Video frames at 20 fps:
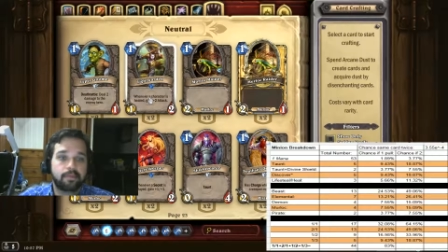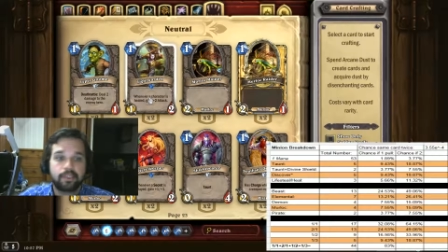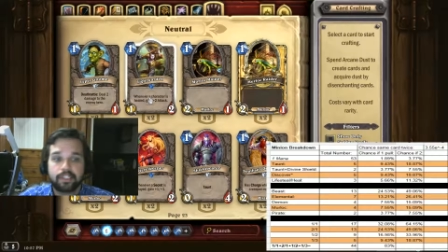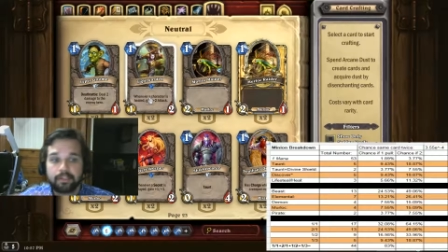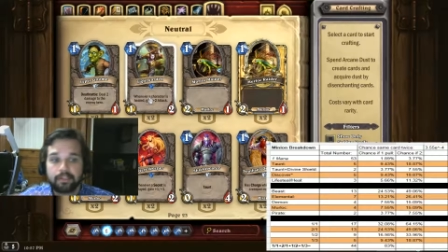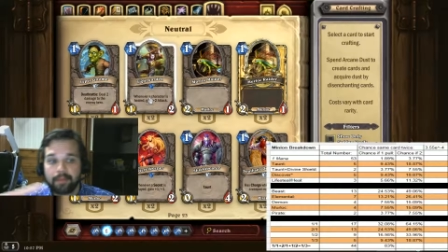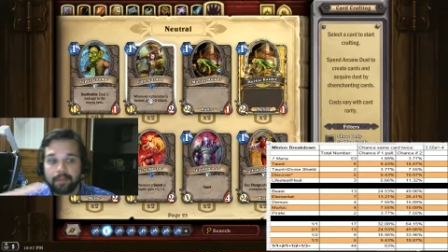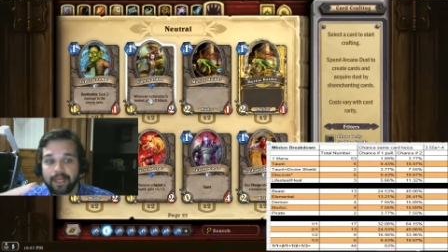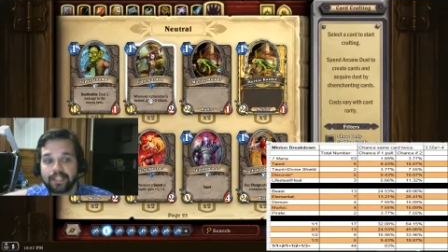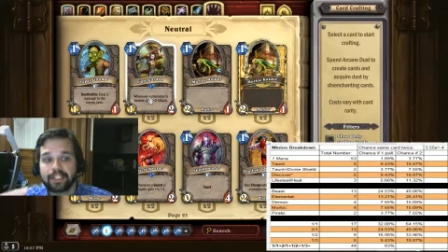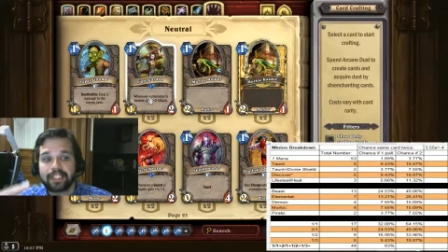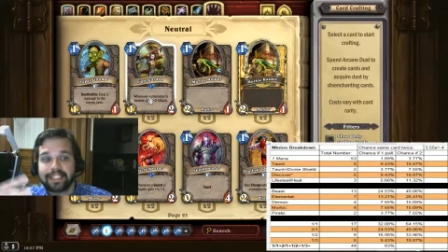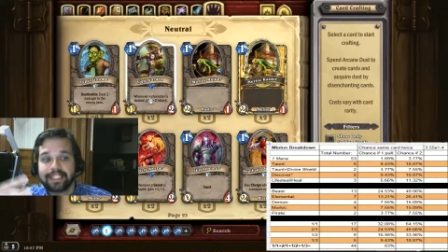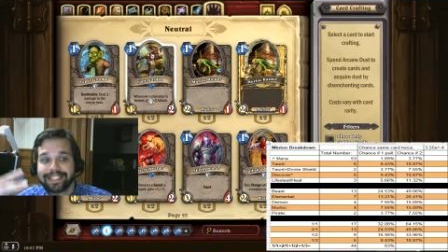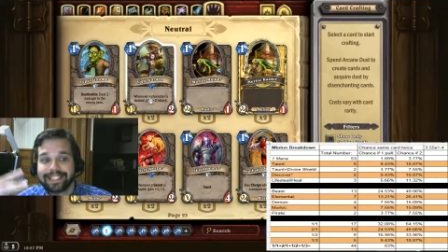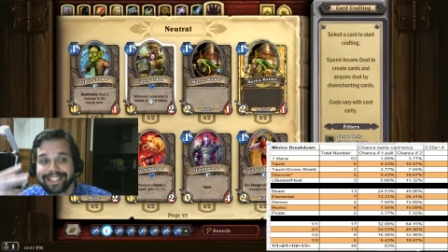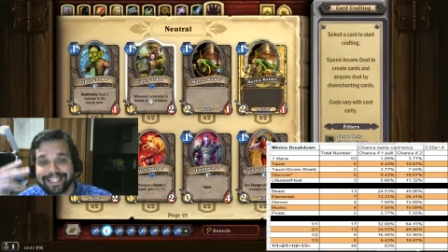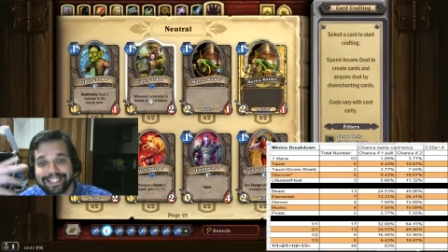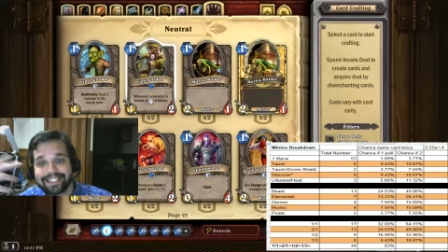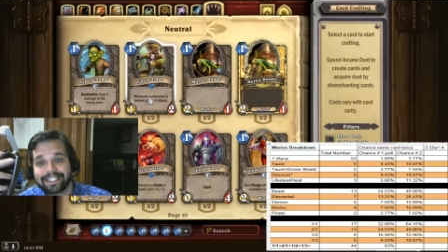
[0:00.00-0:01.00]
especially
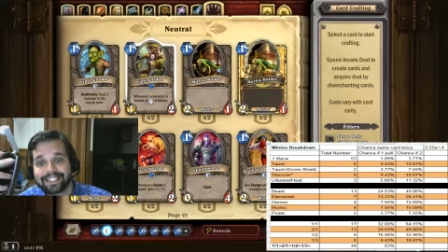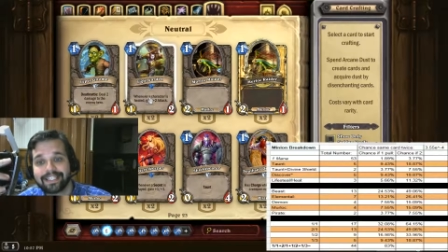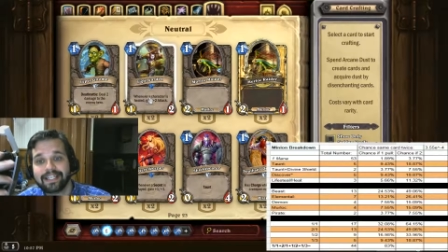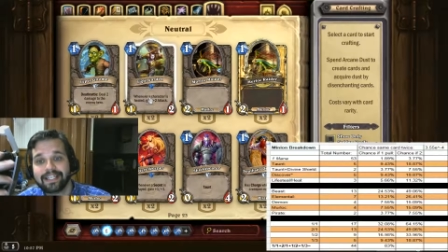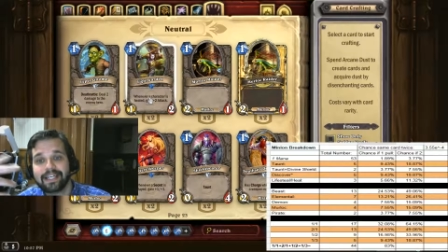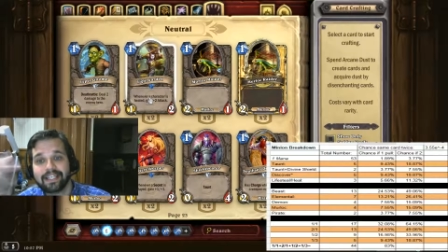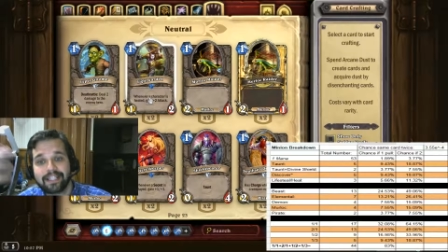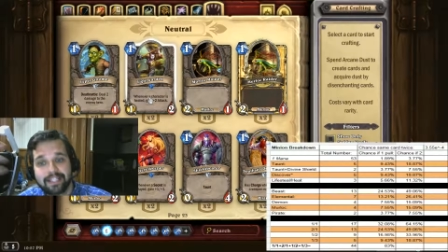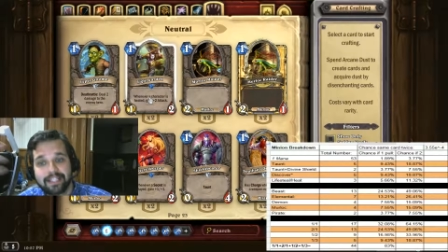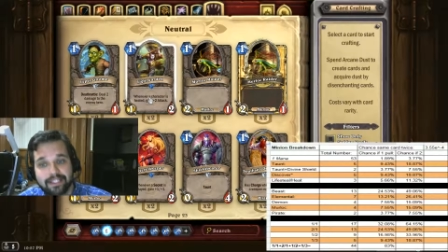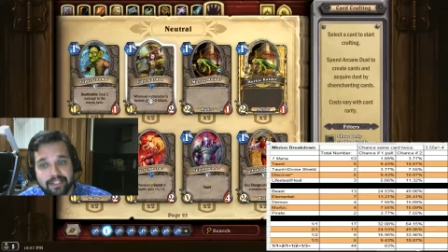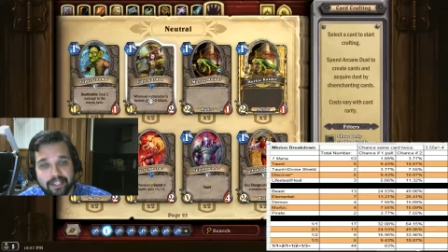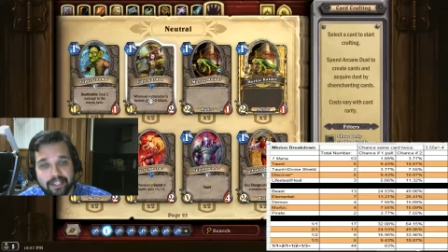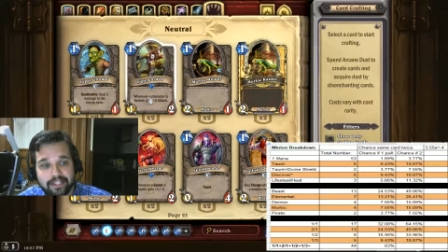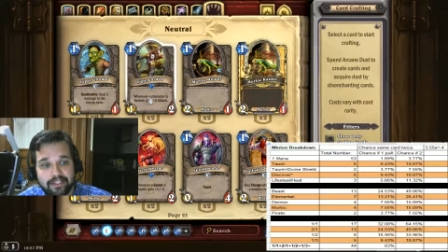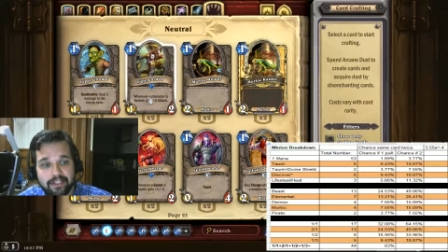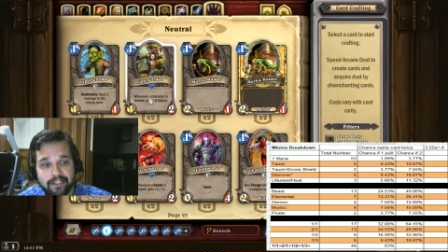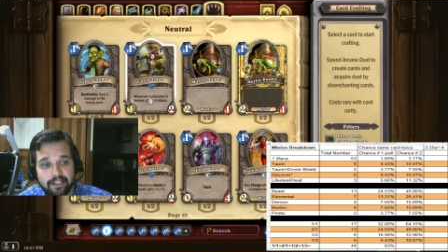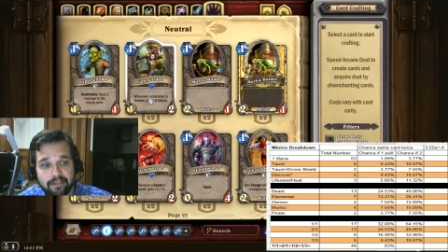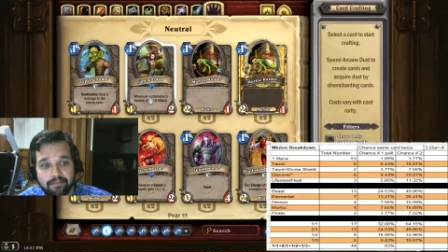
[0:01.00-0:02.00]
since the
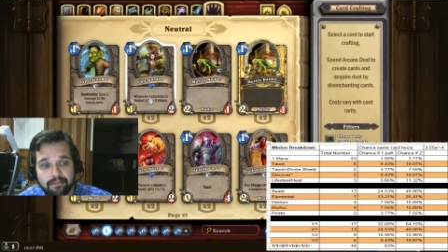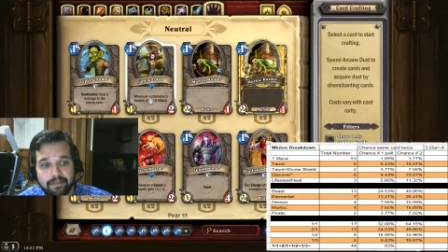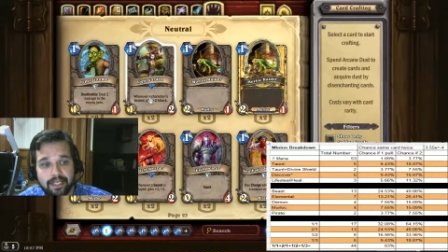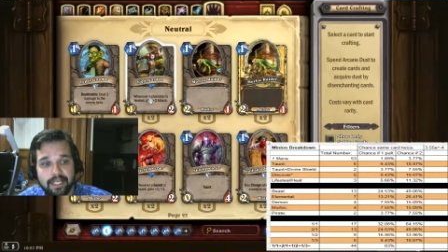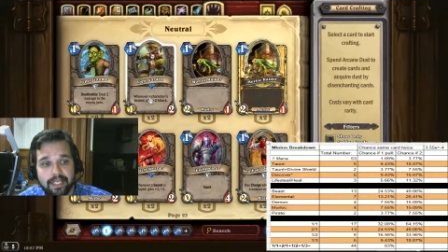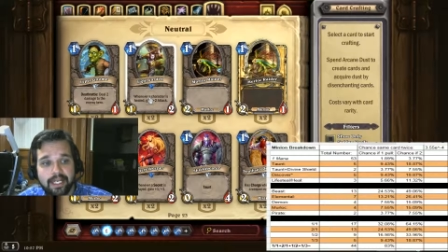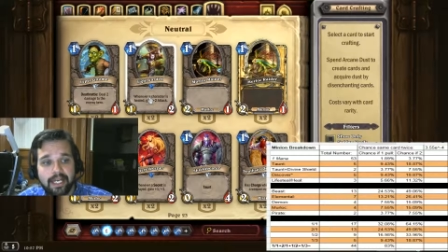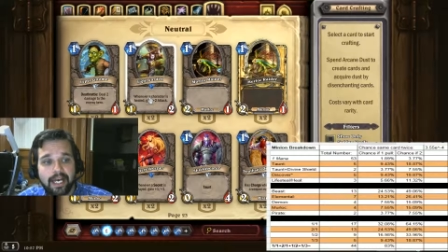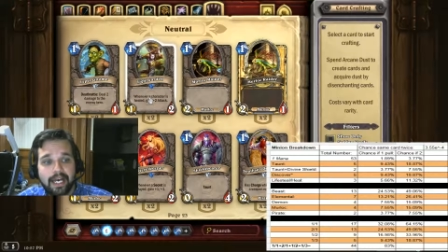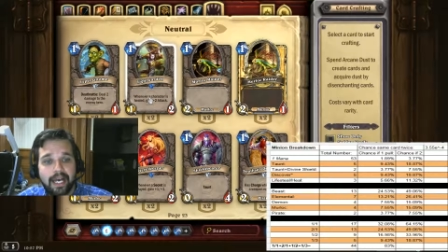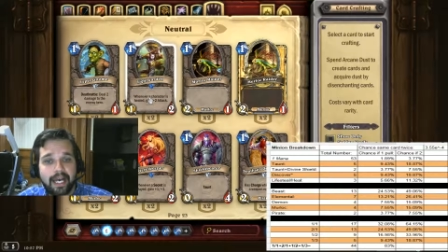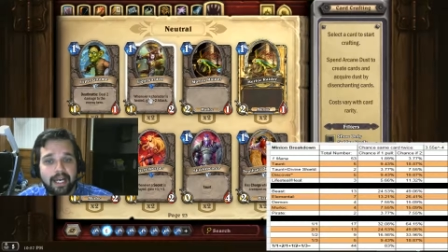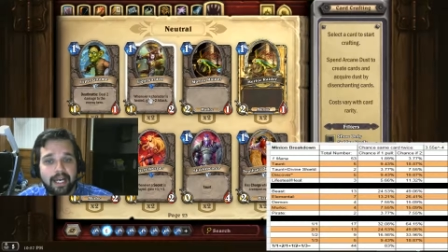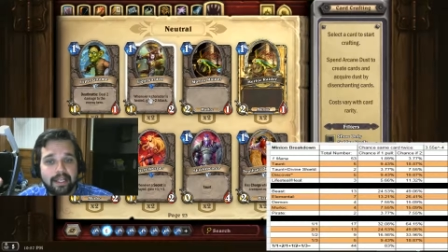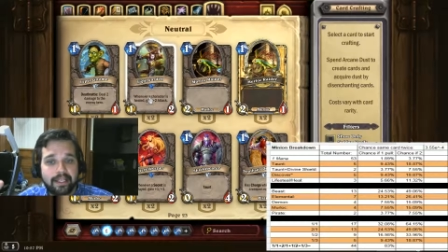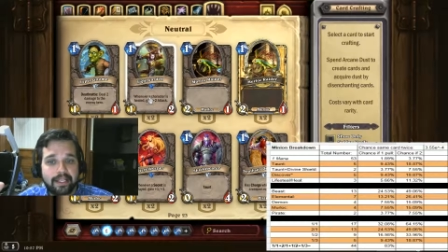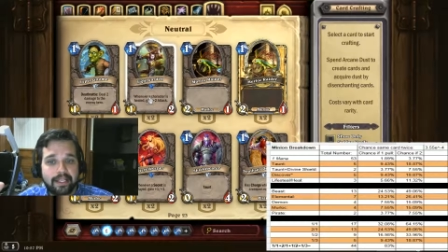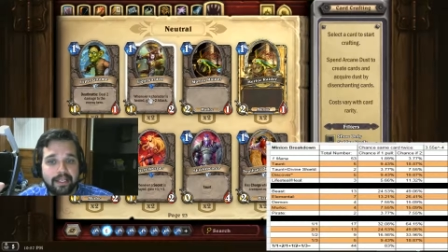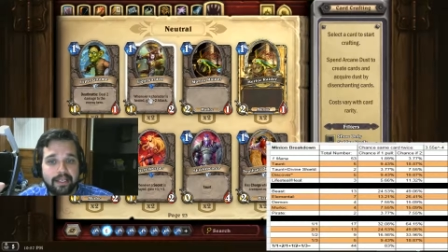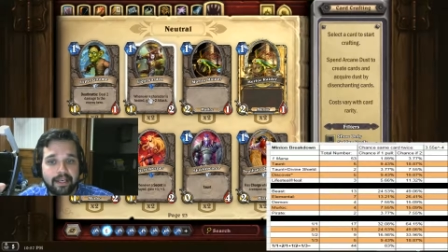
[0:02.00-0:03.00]
system and
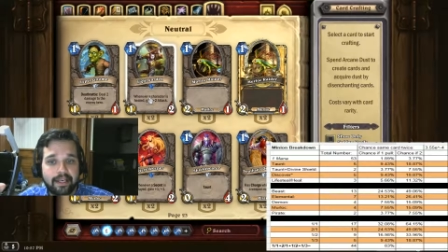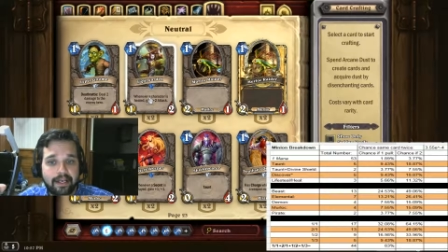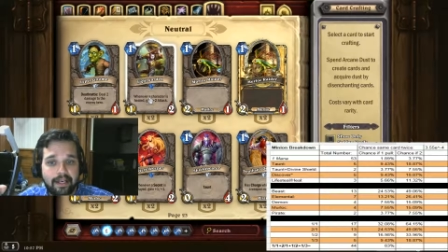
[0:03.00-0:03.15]
the